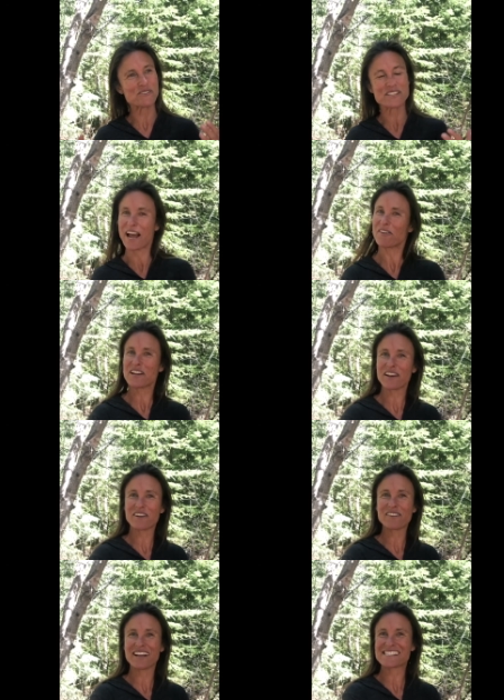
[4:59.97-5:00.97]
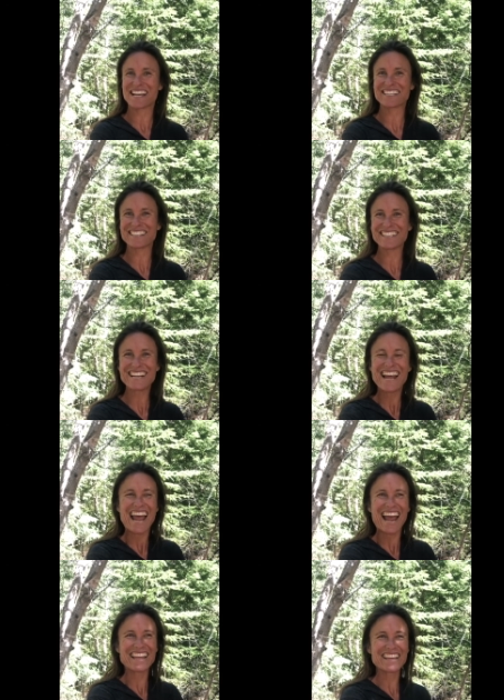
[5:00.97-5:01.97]
downhill a section
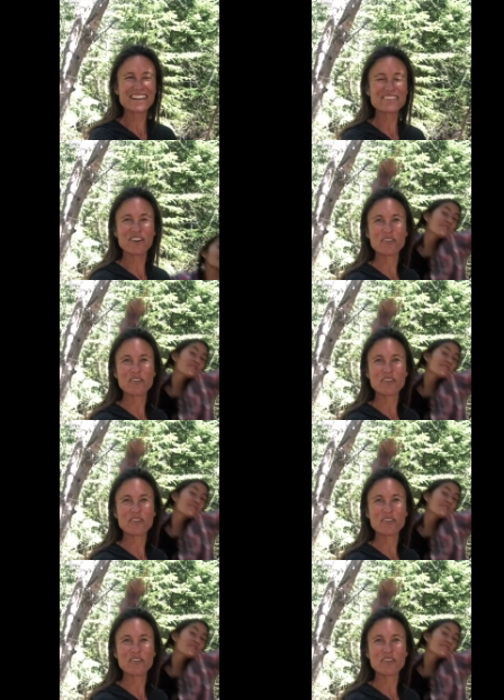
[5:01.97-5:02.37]
and then go,